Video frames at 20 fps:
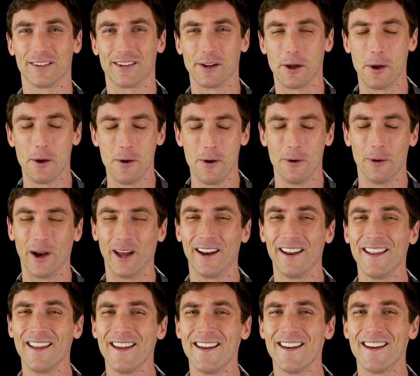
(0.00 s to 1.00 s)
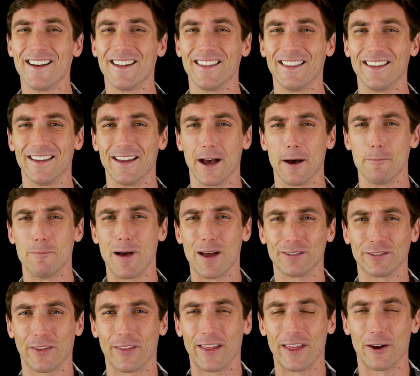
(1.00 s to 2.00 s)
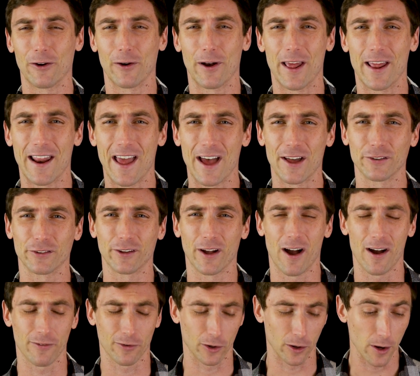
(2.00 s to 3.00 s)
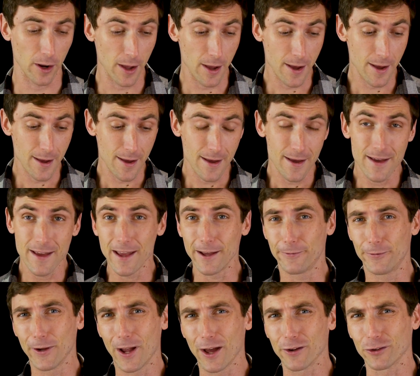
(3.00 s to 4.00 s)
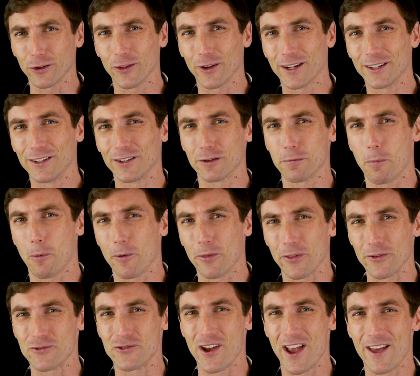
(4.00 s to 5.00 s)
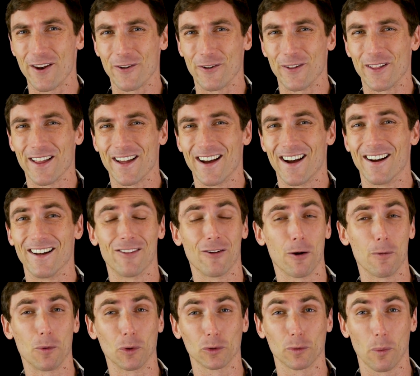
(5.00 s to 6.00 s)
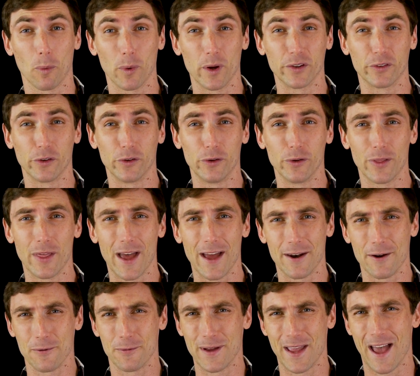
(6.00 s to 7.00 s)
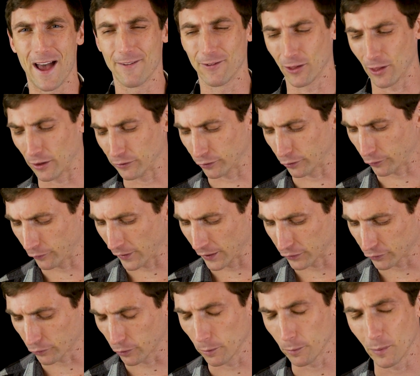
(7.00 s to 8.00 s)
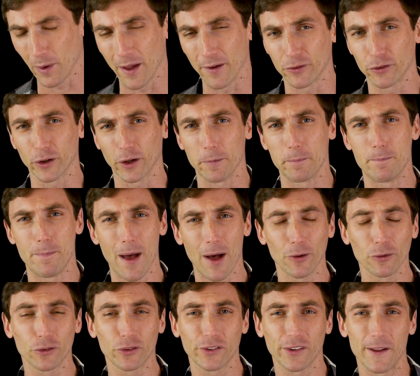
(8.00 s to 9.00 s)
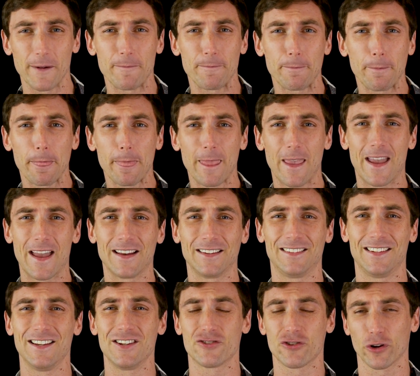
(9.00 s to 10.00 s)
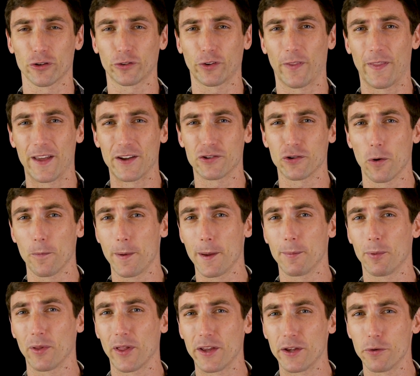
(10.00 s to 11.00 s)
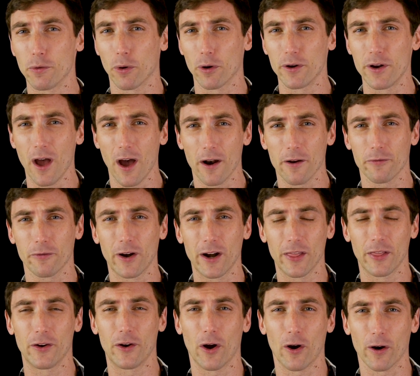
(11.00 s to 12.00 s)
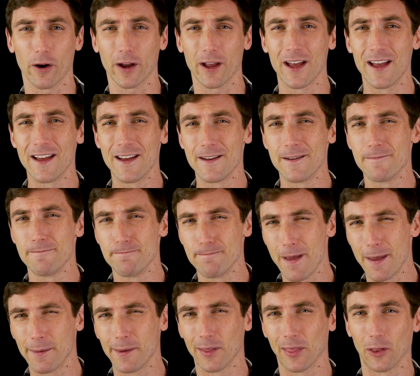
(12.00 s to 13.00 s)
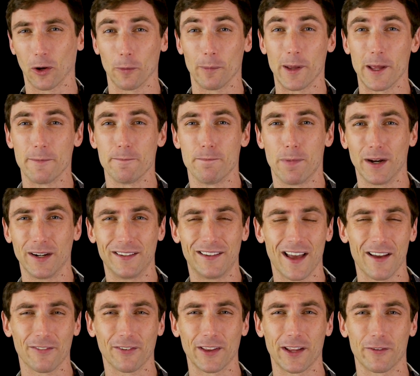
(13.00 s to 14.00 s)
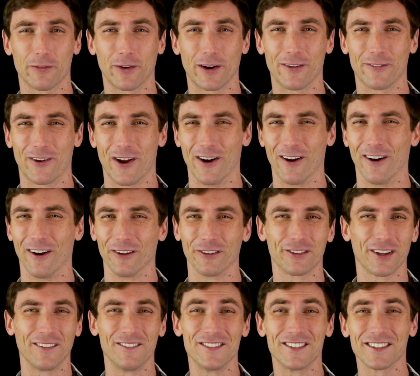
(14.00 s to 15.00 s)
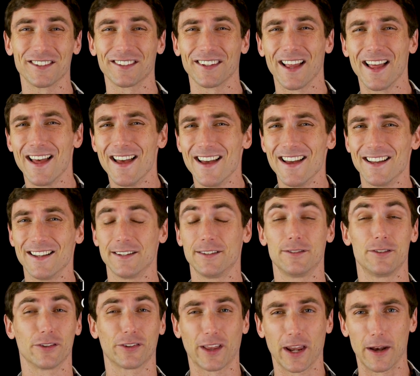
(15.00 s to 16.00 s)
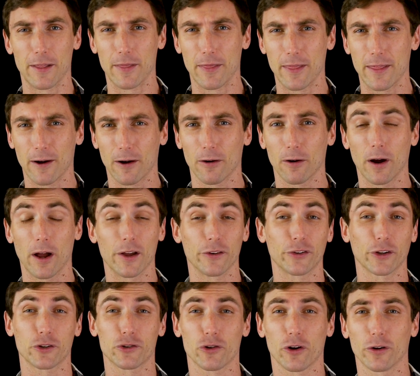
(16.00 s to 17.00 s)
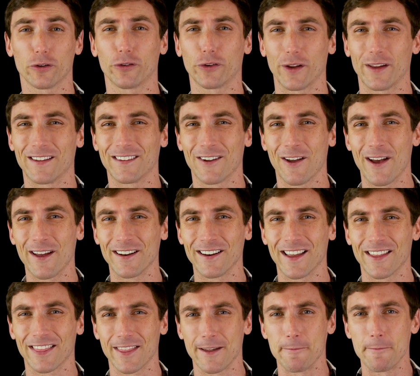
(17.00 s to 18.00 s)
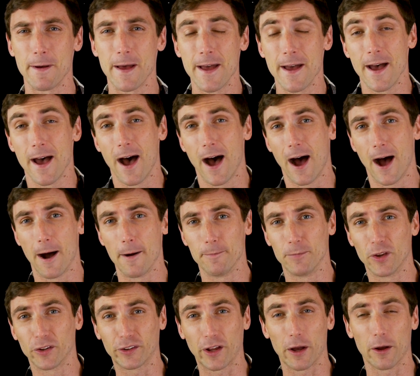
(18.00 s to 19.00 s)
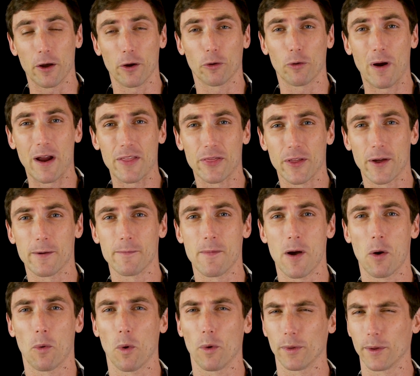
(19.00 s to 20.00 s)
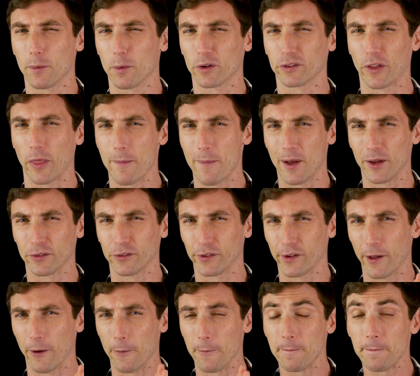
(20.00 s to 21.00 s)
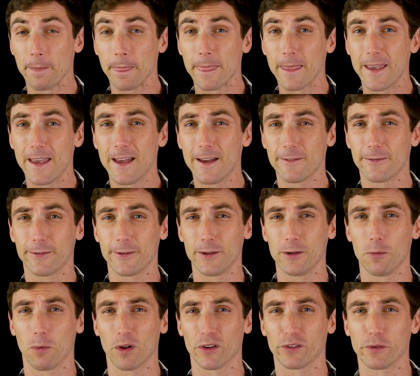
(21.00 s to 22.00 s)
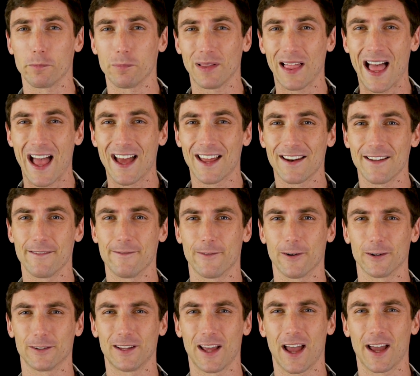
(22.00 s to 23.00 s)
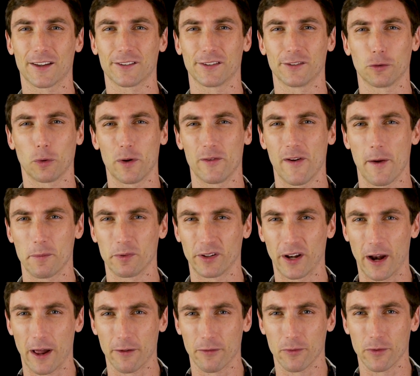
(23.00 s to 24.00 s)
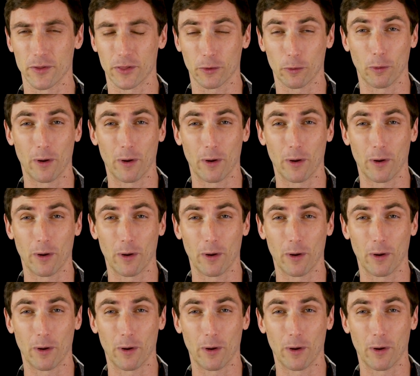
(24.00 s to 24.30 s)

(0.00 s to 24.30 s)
see what the uh, best of the internet has to offer. If you guys are looking to support the channel, uh, there are multiple ways to do that. We have Alonso Defense Group, we have sick belts and t-shirts, and they show people that you are not afraid of the dark, maybe a little bit, but definitely afraid of girls. I'm just, just kidding. There are uh, six shirts. Go ahead and get them. Um, discount code Garand Thumb only works on the belts, so if you want some plaid, Vertx, 25% off with